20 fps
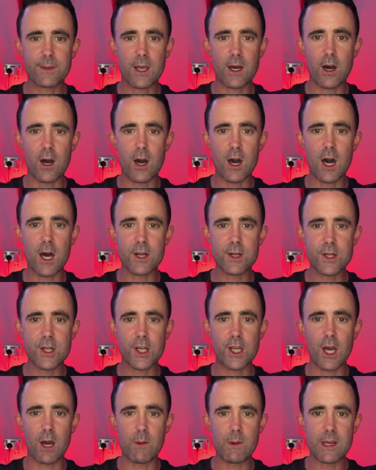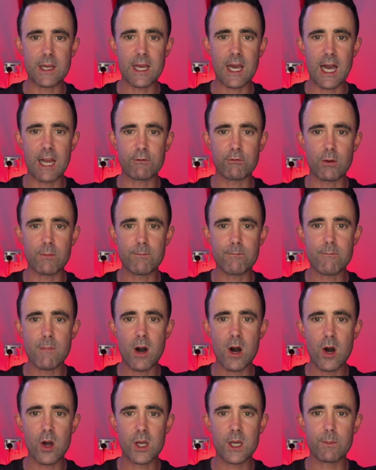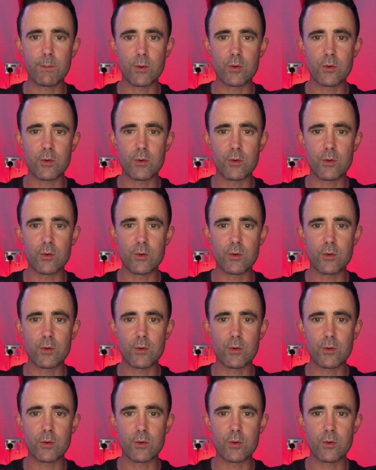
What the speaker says: are undergoing a remarkable